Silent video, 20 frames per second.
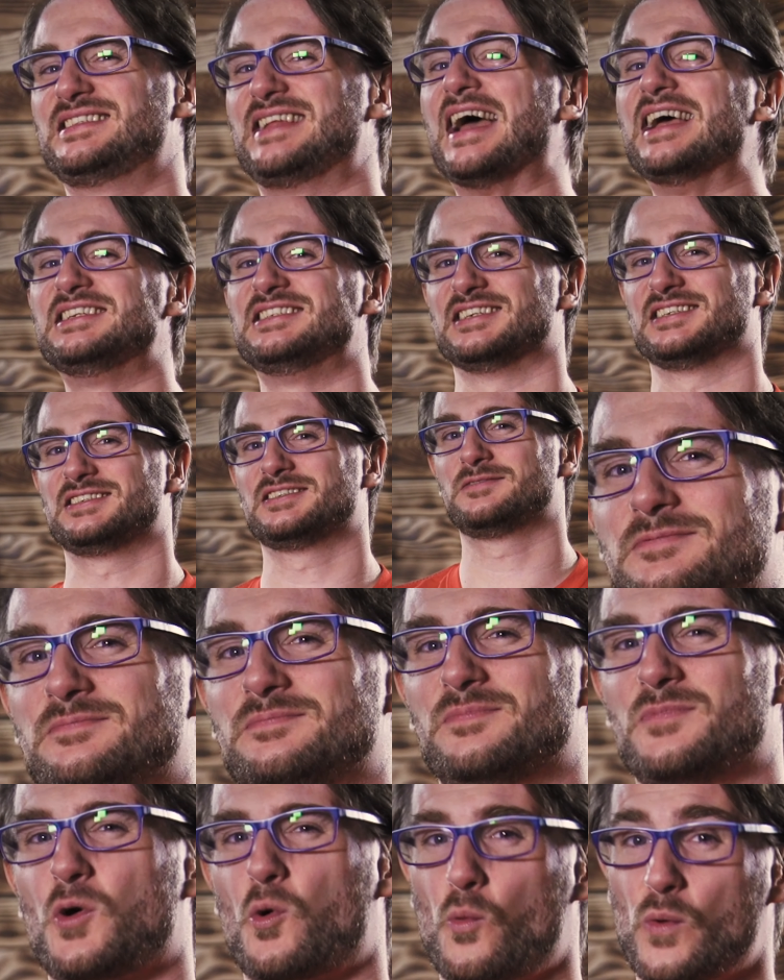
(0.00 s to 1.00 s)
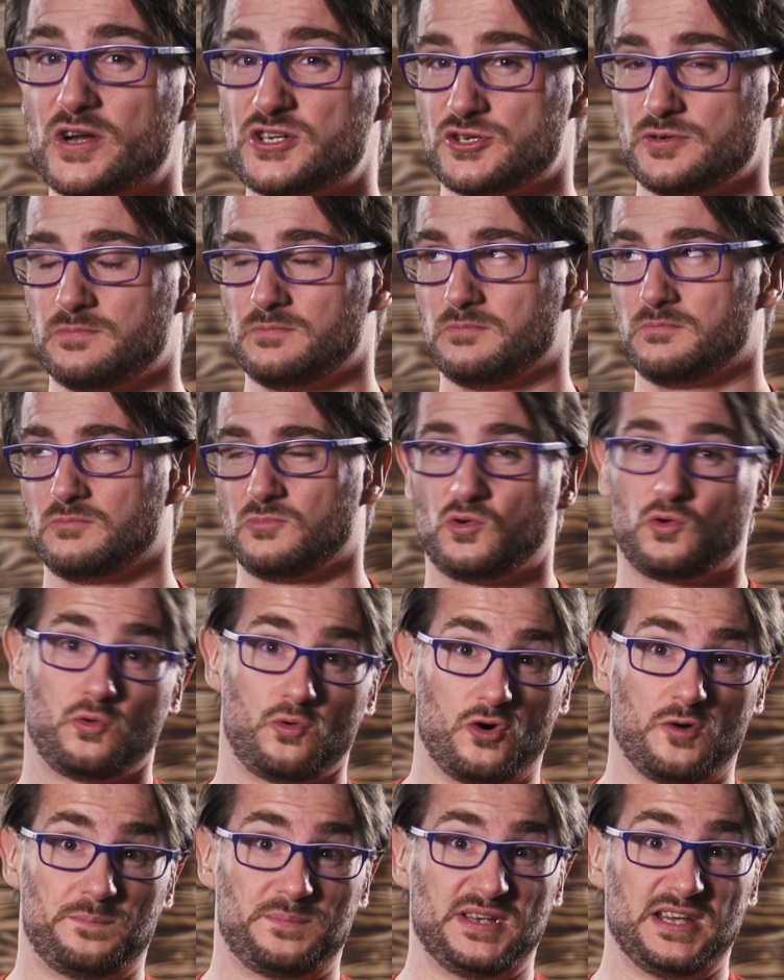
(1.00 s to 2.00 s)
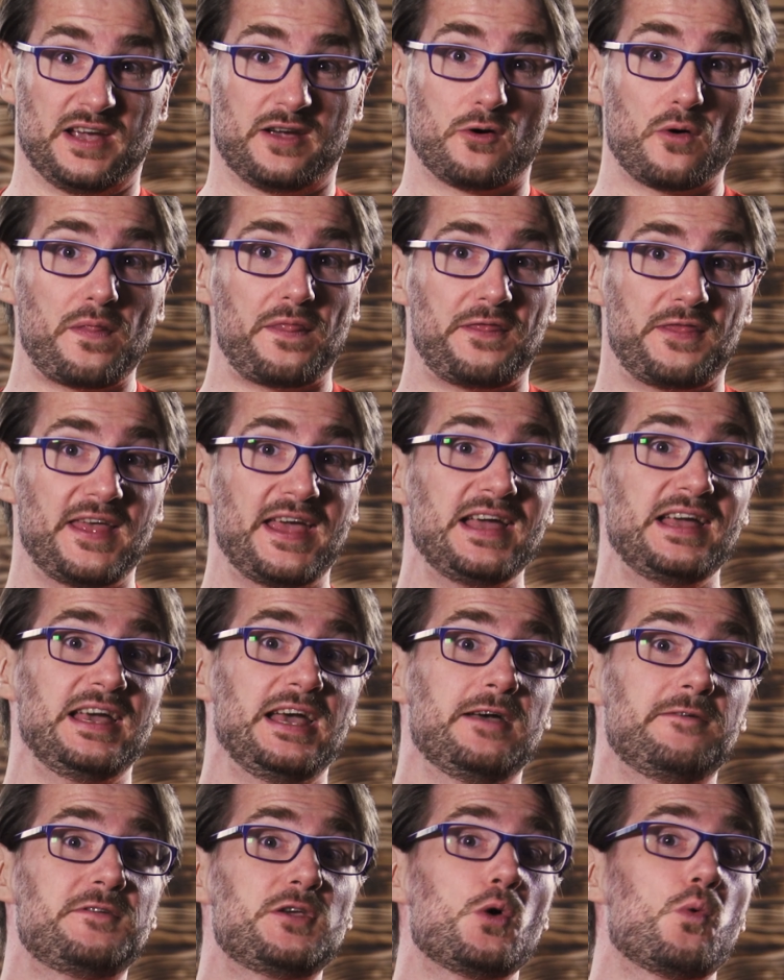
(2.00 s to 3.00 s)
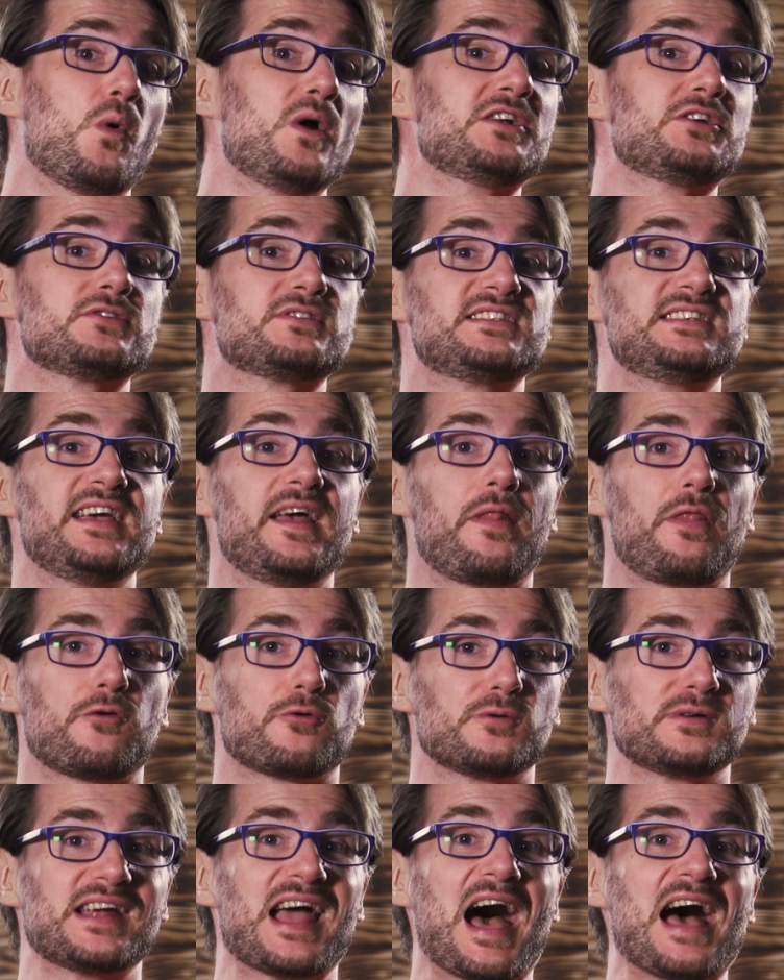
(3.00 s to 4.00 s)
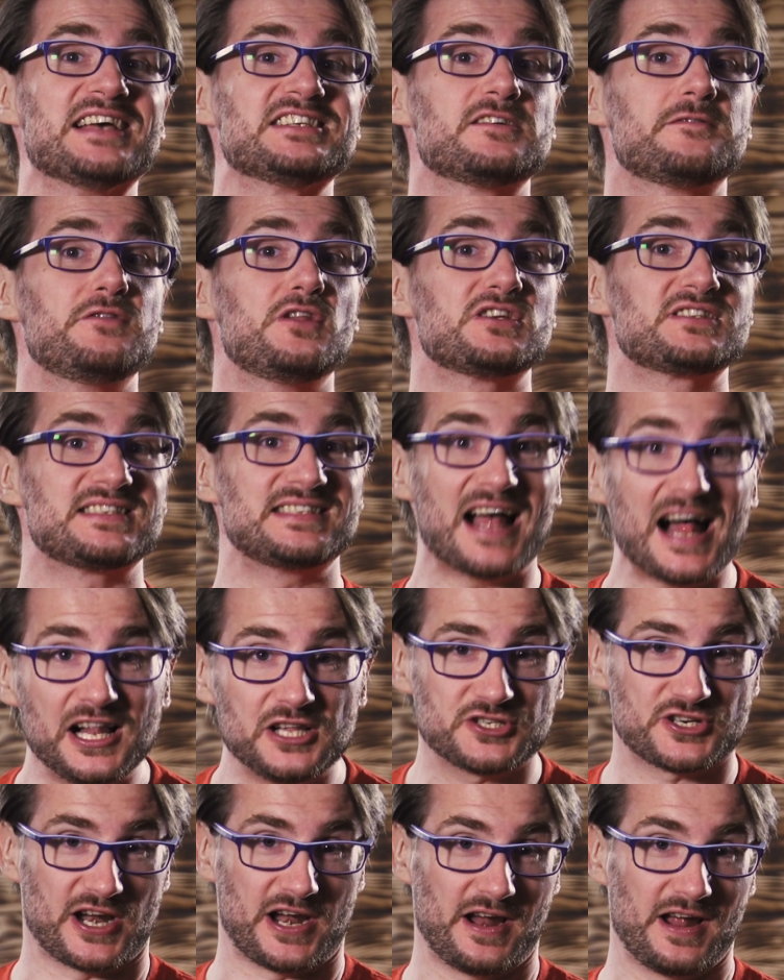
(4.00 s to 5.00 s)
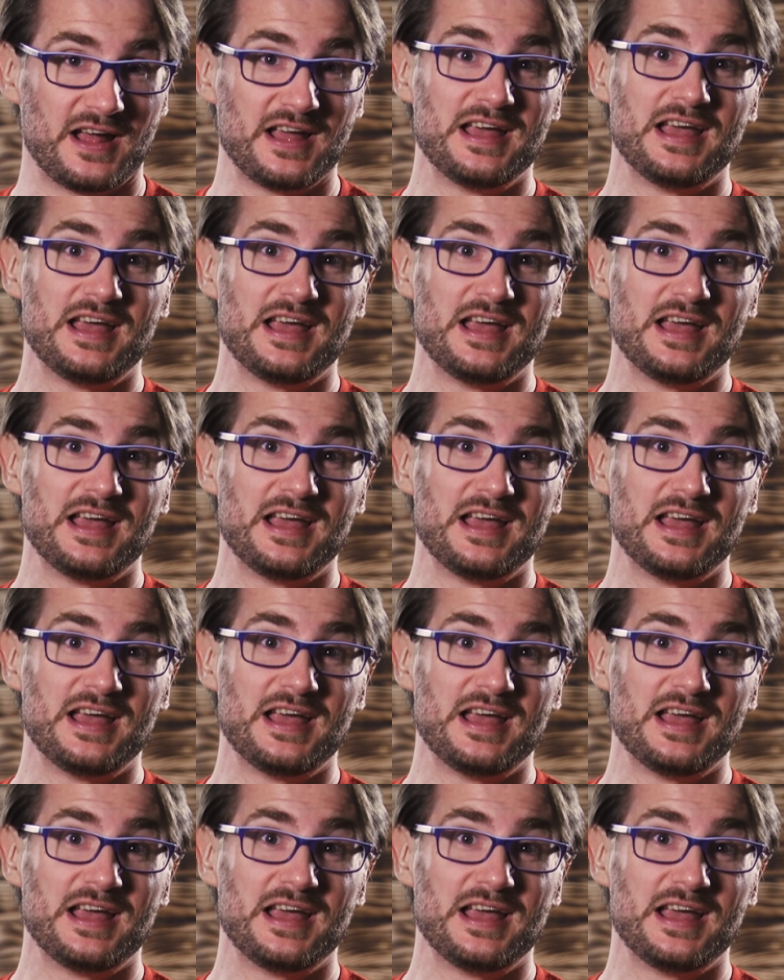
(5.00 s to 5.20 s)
dated, which could be a good thing if you want to see it through the eyes of nostalgia.